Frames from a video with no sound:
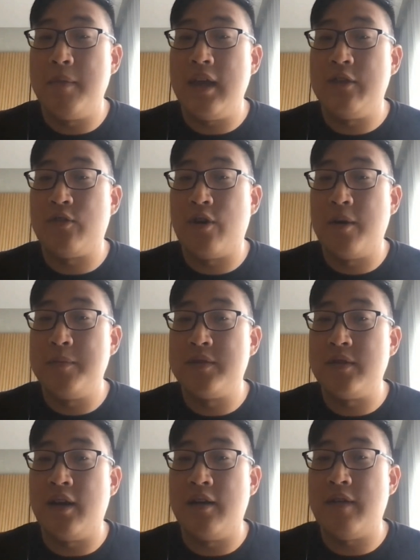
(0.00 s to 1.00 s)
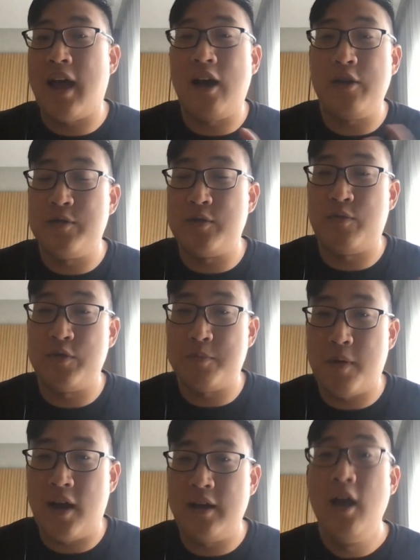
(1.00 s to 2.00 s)
in terms of how users
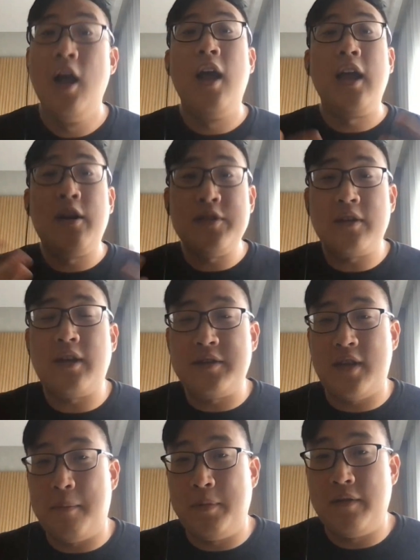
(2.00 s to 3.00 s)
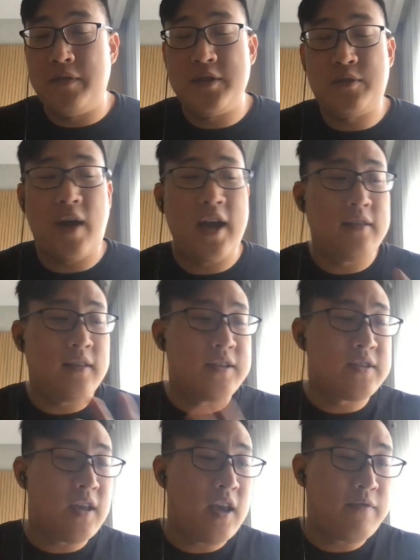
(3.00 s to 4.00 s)
respond. Here's a good example of this, right?
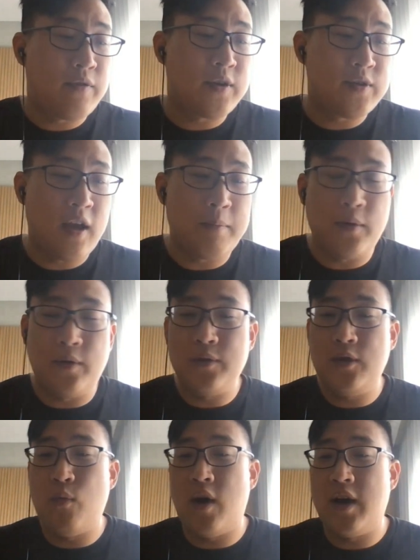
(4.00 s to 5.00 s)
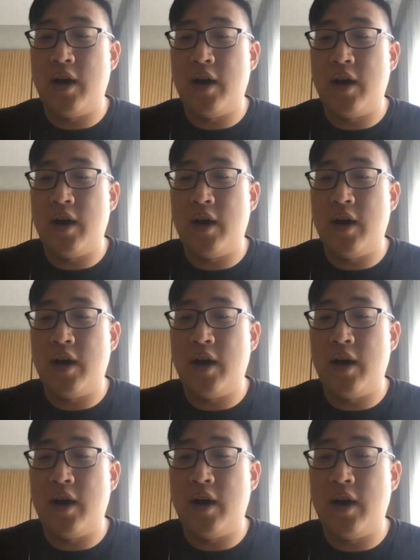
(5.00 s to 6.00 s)
Let's say, for example, you want
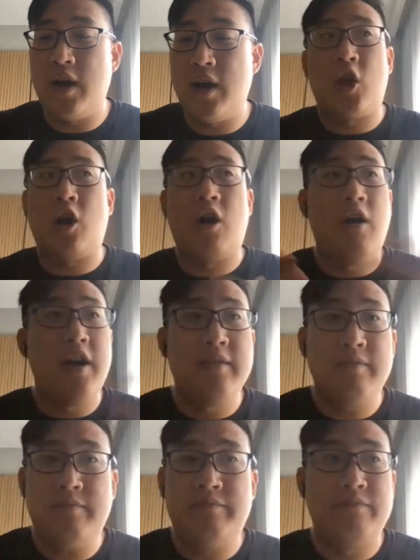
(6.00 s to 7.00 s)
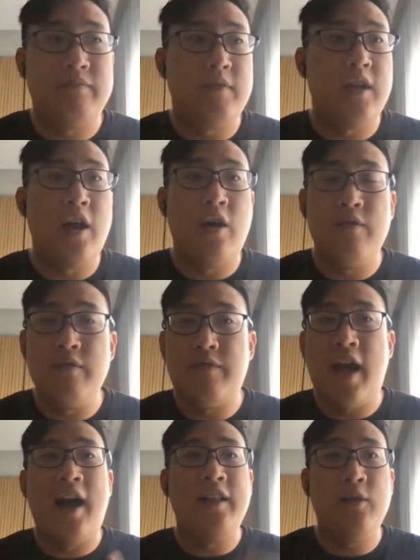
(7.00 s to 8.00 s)
the current
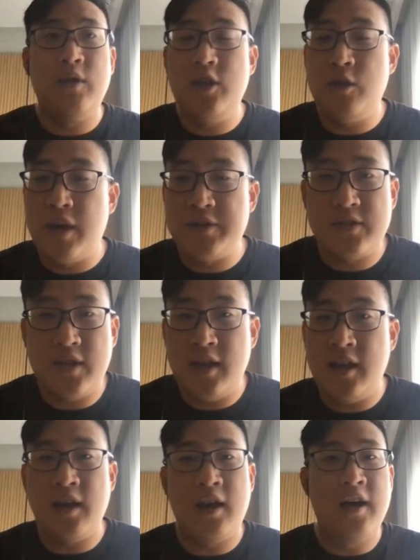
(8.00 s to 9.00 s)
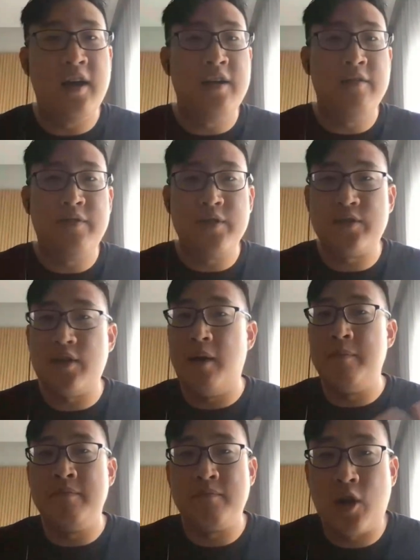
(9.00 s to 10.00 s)
value in USD of
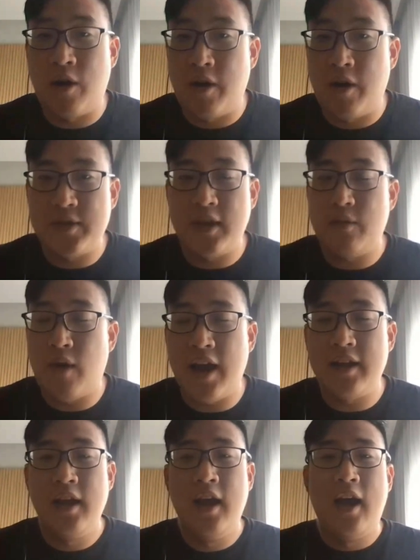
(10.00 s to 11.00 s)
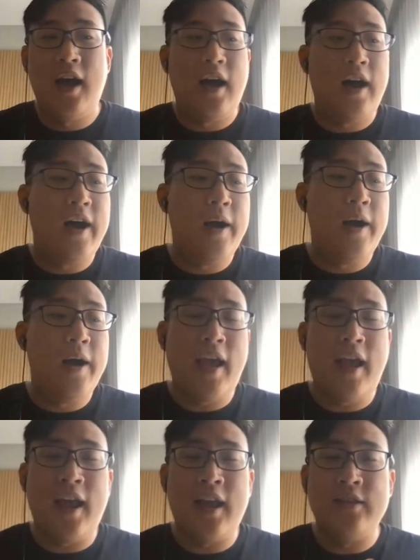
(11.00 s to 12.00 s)
some currency, right?
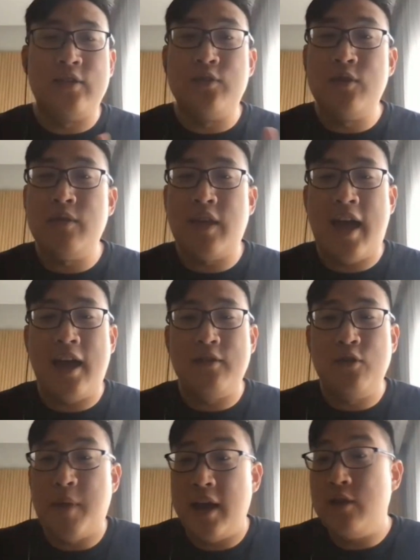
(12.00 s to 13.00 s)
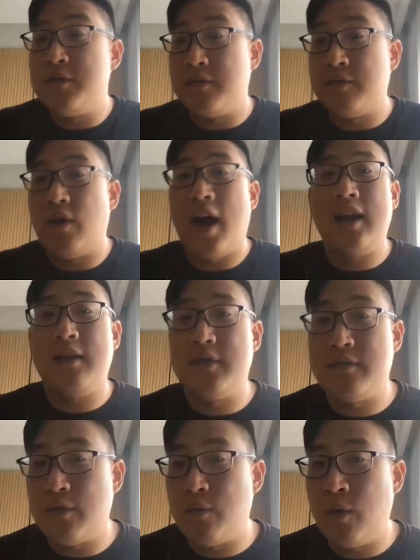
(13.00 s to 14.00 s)
And to do that, you might use a variety of
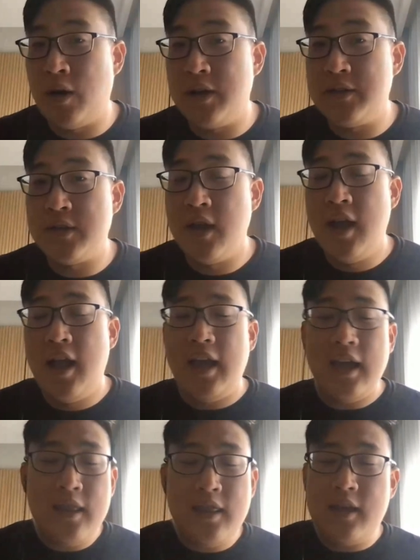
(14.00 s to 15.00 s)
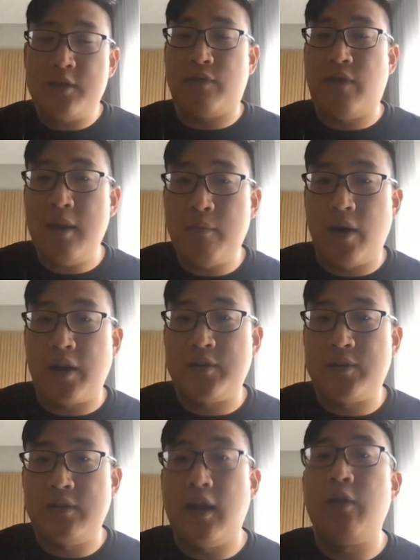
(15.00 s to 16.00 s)
different words. In these
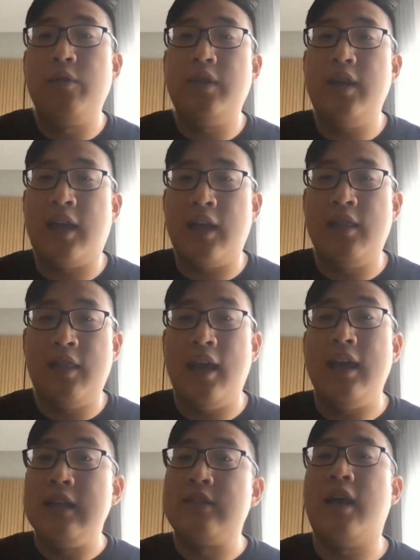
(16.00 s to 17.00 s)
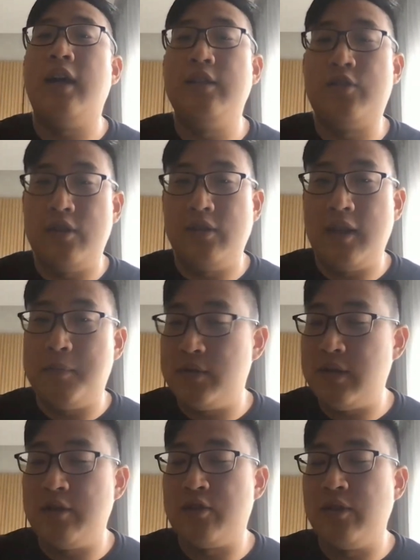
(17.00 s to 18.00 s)
frameworks, not only can they intelligently
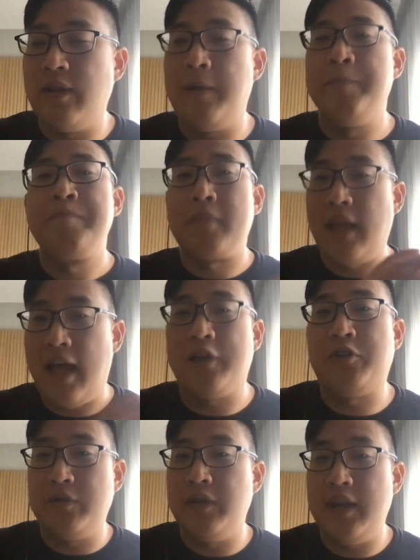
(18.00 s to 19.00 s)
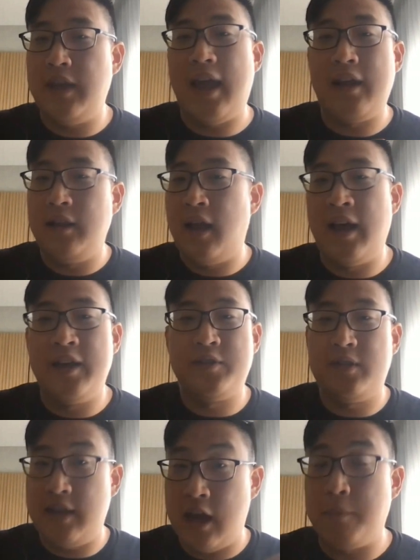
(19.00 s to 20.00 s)
potentially actually
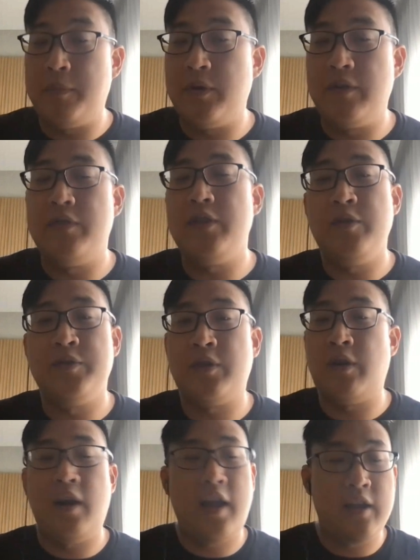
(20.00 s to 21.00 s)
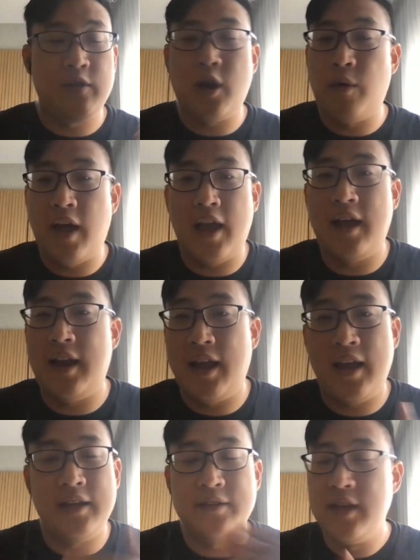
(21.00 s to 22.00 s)
analyze the output of the user and go ahead
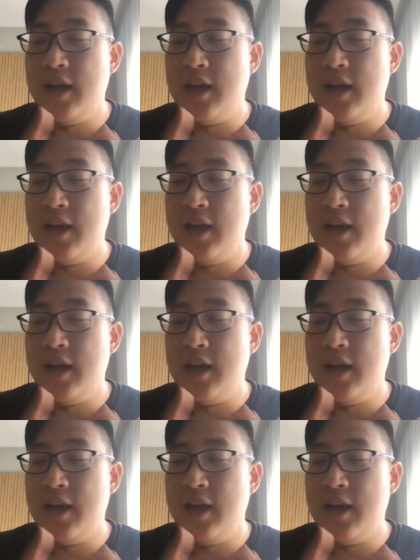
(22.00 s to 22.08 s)
and